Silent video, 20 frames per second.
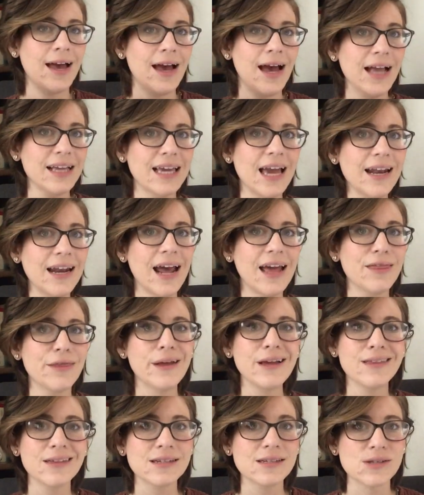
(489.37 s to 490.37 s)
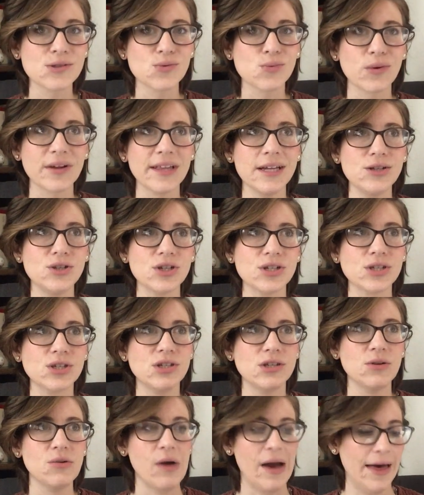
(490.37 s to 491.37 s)
Again, I think this is really
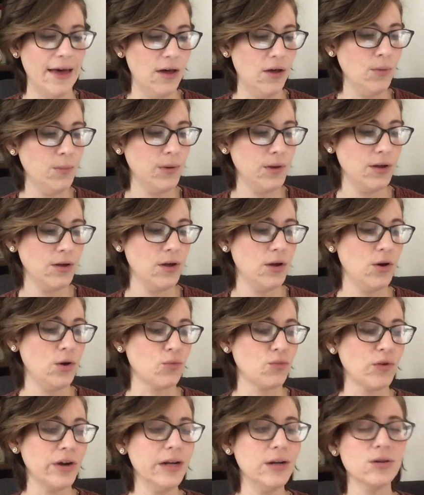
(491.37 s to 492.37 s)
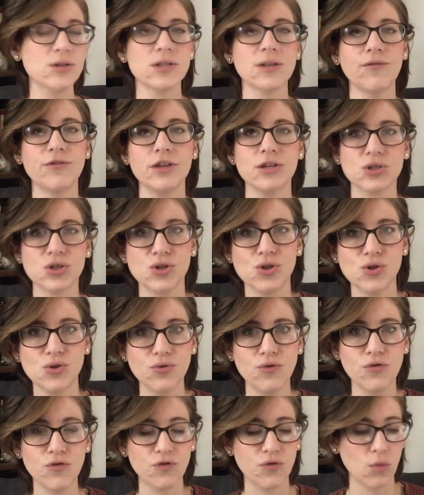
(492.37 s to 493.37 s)
just to help readers of this
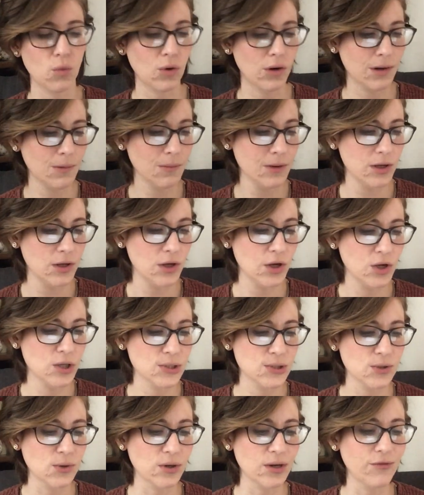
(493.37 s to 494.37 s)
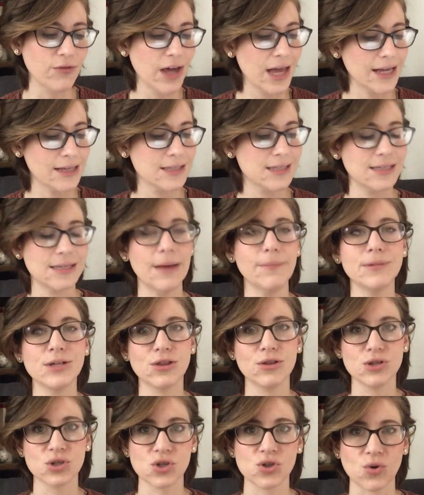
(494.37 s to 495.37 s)
new form sort of
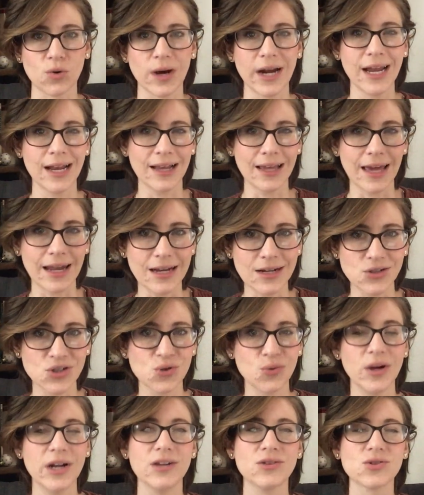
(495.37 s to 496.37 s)
accept the story and get into it.